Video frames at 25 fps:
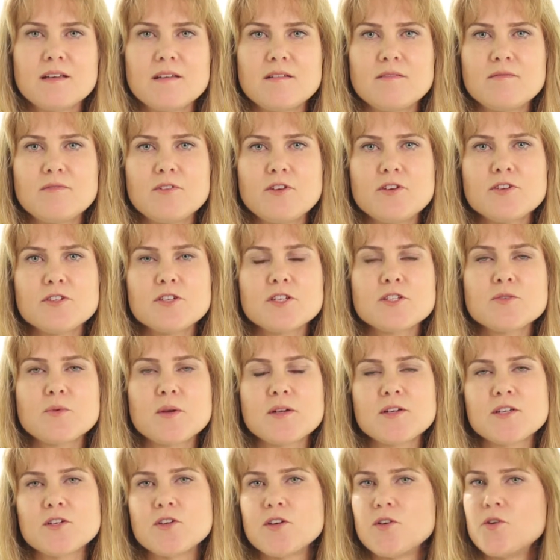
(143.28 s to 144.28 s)
Notice
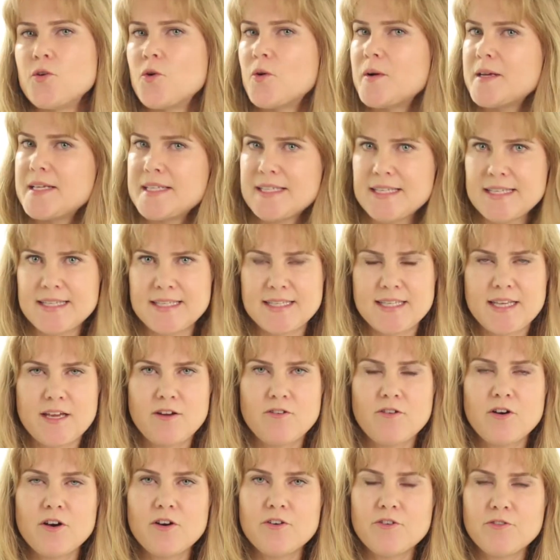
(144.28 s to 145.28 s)
what noises there
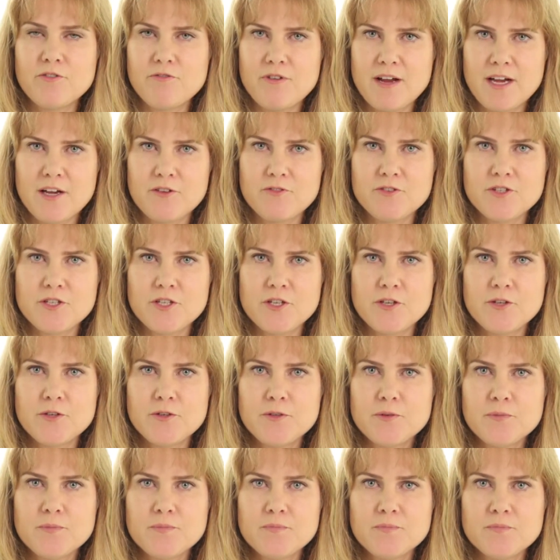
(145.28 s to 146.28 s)
are around
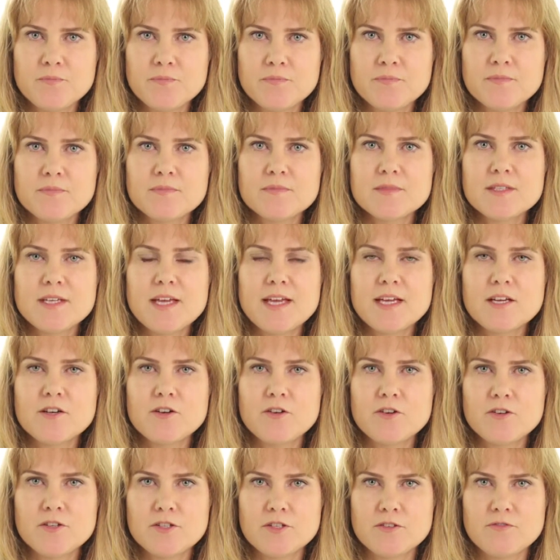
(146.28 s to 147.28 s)
you. Take
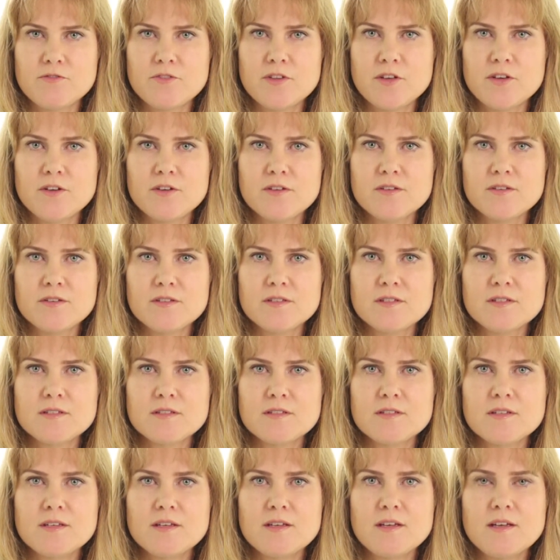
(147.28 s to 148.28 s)
note of those
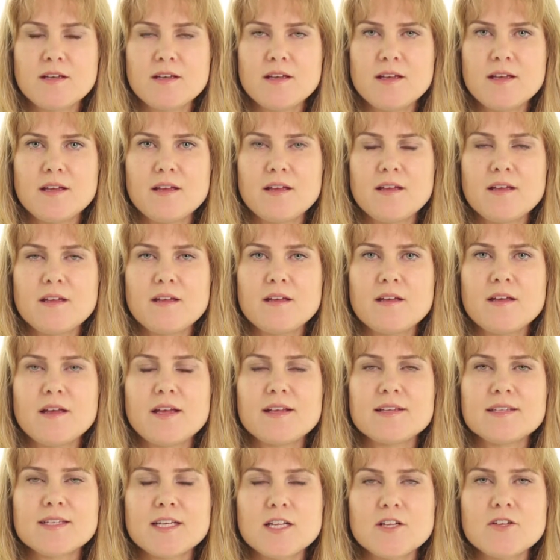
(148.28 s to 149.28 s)

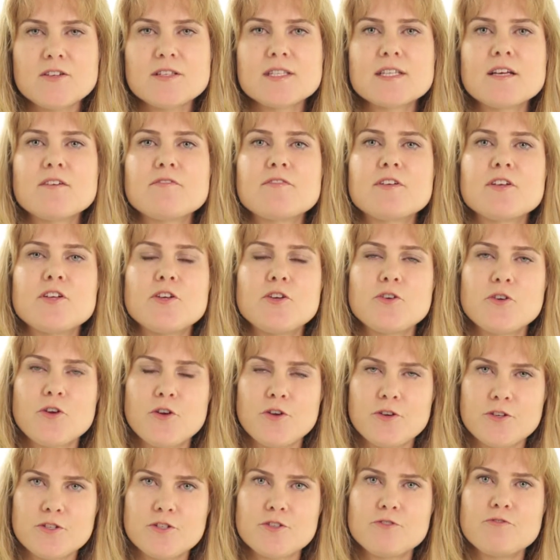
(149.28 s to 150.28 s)
and tell yourself that you're
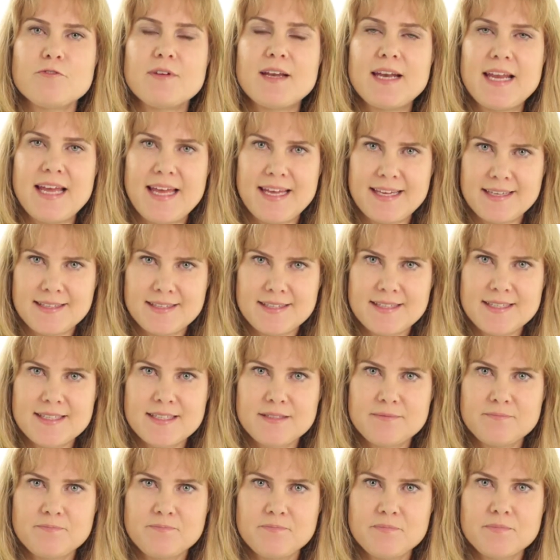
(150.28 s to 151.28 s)
going to
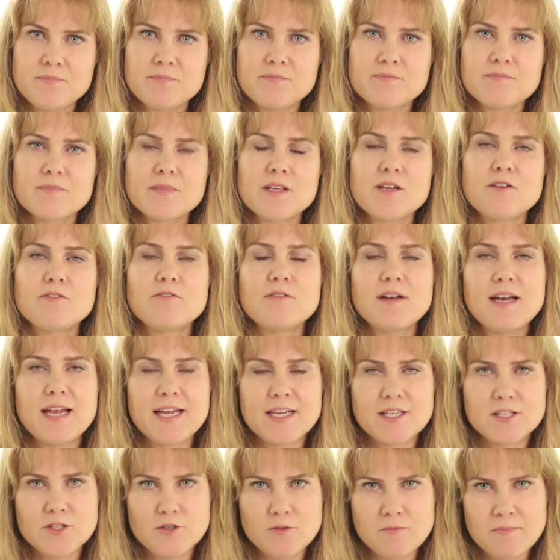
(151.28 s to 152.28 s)
relax.
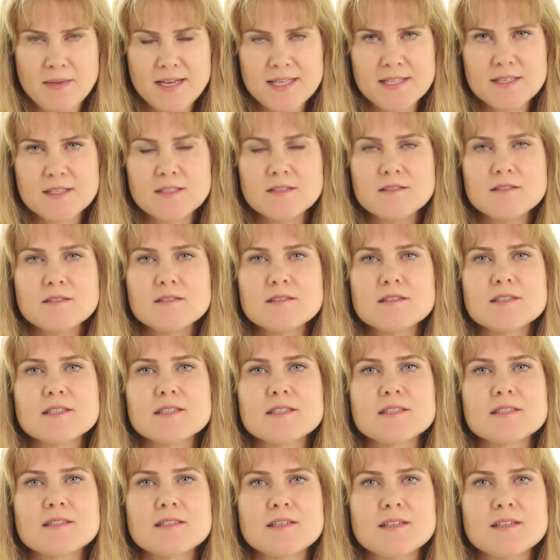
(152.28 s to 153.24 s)
Relax your muscles.